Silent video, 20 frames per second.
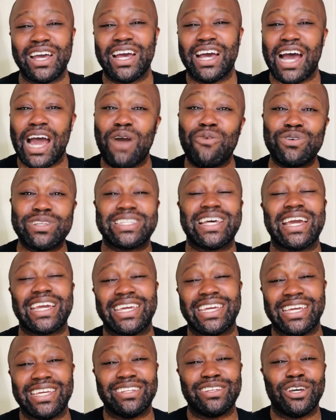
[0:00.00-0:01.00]
I was that
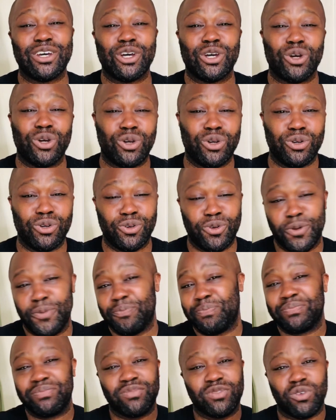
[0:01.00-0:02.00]
kid who
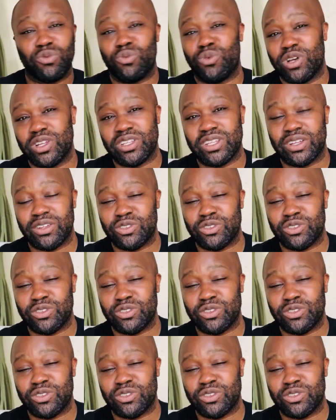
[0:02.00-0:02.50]
would